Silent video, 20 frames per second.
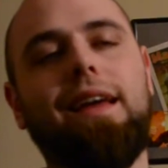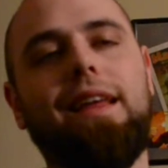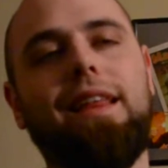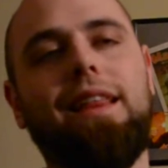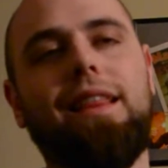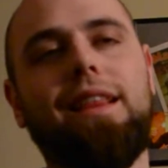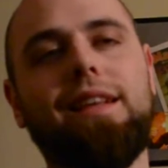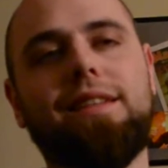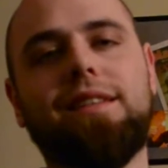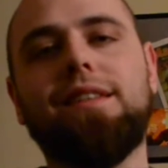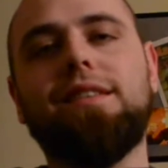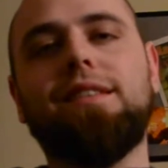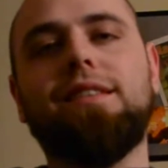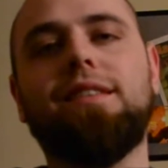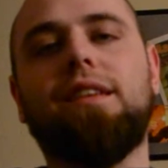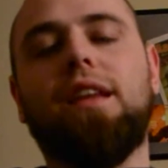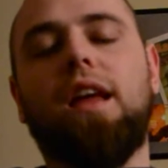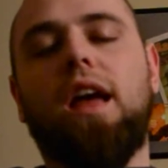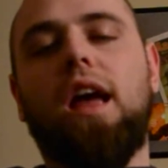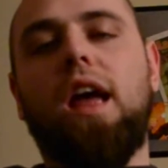This
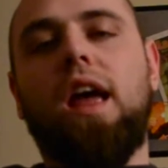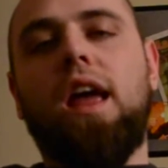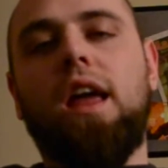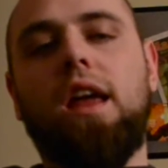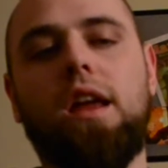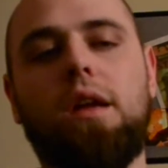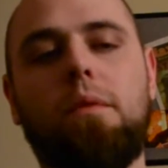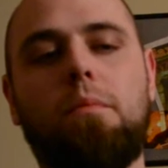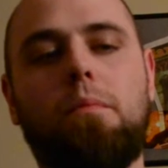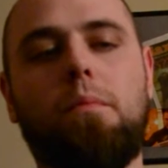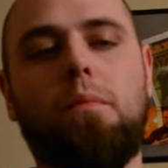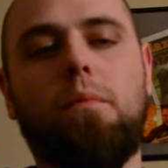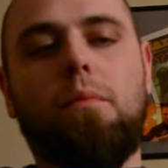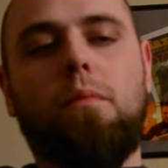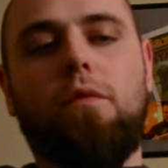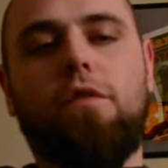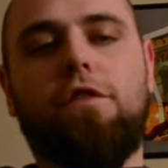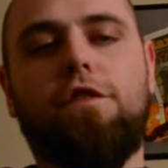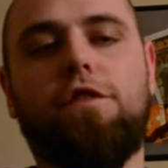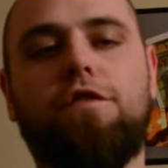isn't a
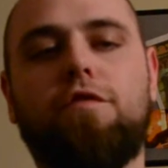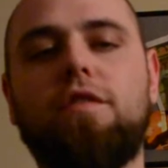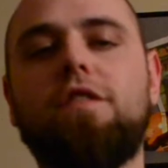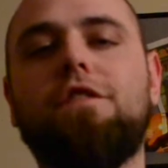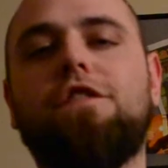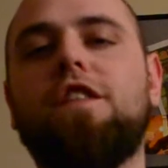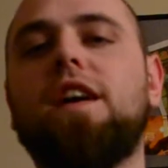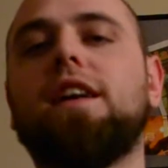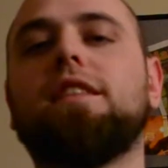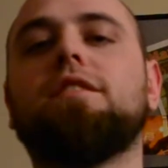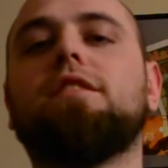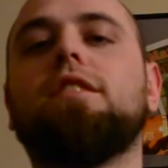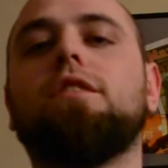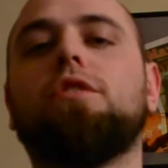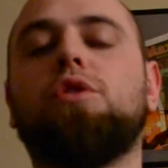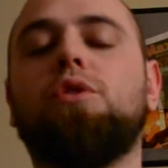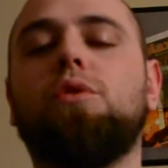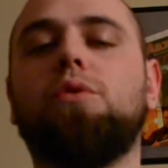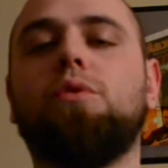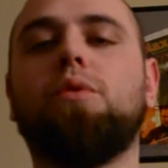free fest
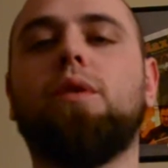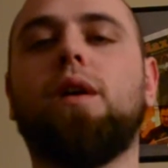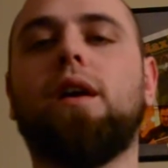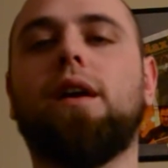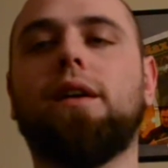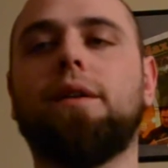to